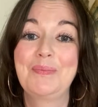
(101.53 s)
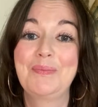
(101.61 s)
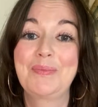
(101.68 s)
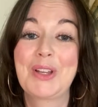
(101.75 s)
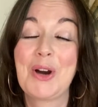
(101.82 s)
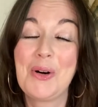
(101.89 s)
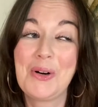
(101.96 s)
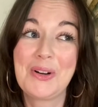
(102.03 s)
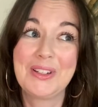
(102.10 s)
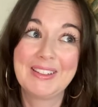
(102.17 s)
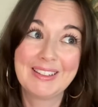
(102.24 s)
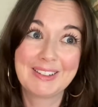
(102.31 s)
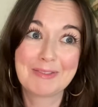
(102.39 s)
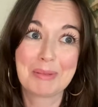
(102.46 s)

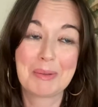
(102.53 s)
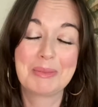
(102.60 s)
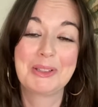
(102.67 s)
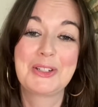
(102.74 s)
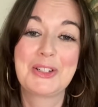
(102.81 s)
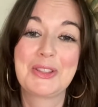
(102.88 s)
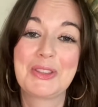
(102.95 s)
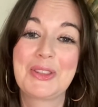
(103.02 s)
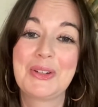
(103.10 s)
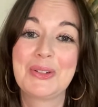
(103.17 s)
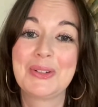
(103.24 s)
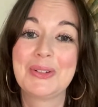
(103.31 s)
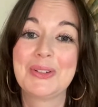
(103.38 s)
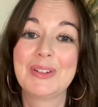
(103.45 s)
con of publishing
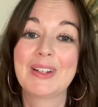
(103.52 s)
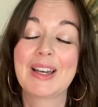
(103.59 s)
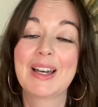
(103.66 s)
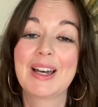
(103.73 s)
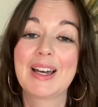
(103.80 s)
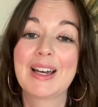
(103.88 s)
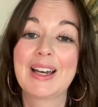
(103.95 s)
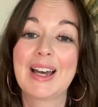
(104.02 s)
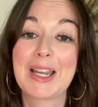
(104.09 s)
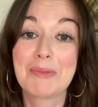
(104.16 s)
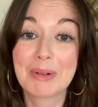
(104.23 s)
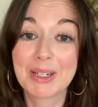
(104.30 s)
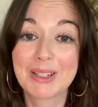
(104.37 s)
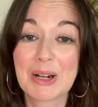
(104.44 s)
through a
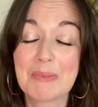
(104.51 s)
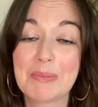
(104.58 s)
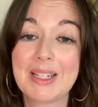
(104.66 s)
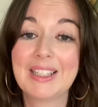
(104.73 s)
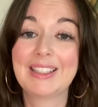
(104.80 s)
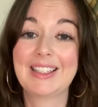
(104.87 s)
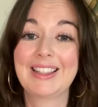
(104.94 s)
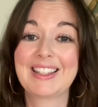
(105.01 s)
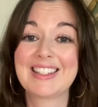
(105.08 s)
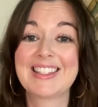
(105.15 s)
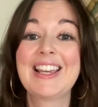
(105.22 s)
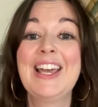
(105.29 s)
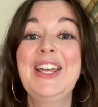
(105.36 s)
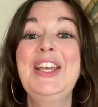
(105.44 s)
hybrid company like this
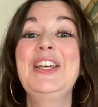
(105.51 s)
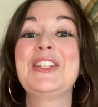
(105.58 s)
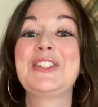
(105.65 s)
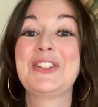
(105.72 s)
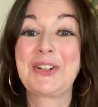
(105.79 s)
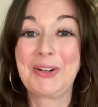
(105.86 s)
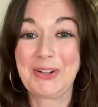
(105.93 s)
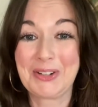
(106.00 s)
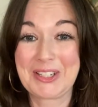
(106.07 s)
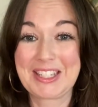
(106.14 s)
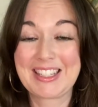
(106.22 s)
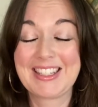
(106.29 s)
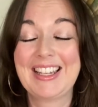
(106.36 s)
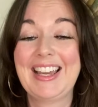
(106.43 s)
is the
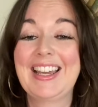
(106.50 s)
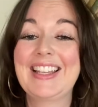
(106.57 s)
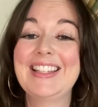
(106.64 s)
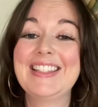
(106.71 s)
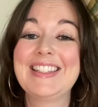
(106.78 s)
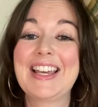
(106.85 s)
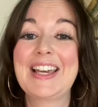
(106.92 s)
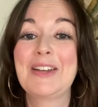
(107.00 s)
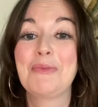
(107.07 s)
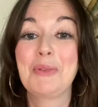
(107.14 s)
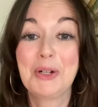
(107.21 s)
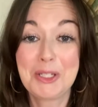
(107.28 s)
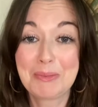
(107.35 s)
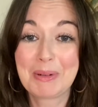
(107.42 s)
cost, and it
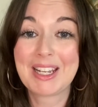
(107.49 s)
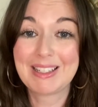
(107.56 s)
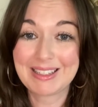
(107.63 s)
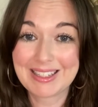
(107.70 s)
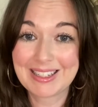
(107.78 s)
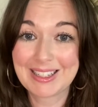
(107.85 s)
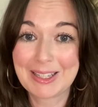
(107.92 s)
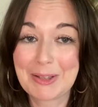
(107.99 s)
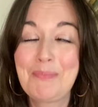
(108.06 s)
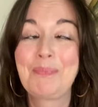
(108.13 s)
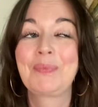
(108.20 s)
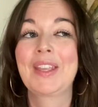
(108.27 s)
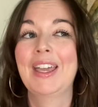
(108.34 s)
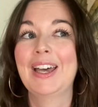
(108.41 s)
was pricey.
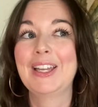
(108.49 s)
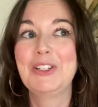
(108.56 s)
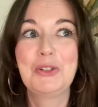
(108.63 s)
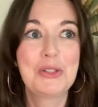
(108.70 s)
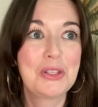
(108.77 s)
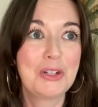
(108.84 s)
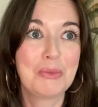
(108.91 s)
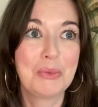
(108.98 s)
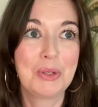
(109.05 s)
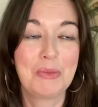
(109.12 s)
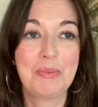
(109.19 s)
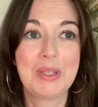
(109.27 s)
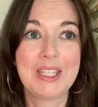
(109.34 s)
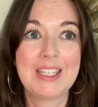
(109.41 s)
I knew that it
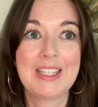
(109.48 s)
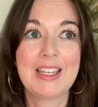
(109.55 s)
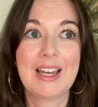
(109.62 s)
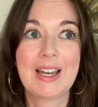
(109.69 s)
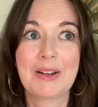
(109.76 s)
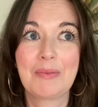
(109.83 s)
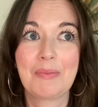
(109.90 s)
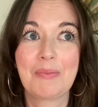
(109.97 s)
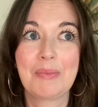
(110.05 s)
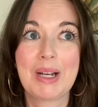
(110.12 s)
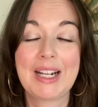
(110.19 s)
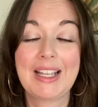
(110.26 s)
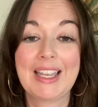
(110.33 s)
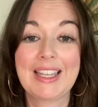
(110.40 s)
would be, but
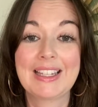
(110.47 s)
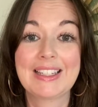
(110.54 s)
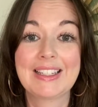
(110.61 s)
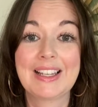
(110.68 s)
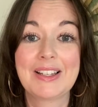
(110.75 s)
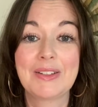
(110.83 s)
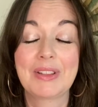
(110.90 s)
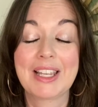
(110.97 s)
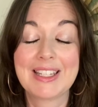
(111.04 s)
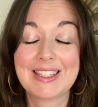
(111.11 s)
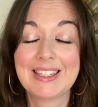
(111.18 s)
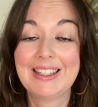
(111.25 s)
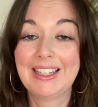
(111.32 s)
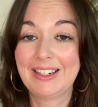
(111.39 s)
again,
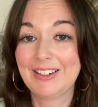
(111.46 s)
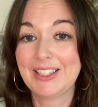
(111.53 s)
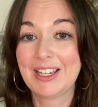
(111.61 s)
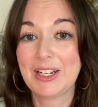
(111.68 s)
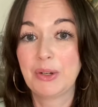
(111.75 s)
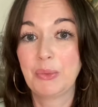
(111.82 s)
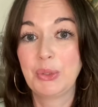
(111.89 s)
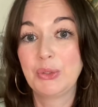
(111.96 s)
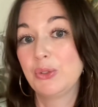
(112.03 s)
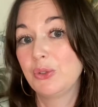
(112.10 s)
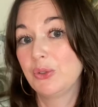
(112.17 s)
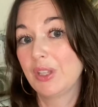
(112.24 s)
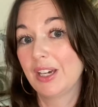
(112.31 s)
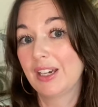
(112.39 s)
lesson learned, and I wouldn't
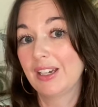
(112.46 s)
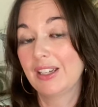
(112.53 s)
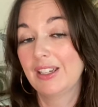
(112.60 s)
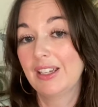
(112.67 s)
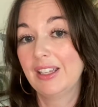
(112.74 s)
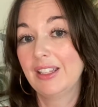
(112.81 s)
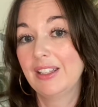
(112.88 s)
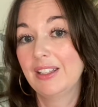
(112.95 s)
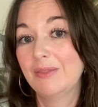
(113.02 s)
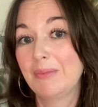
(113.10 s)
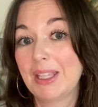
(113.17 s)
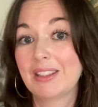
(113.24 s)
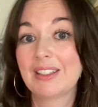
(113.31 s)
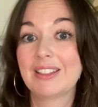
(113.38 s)
do that
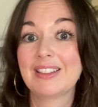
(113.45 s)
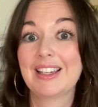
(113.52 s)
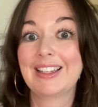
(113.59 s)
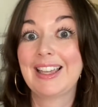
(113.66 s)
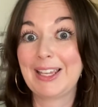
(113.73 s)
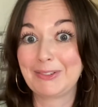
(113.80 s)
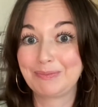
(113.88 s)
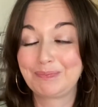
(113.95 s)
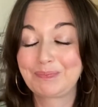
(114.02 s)
method again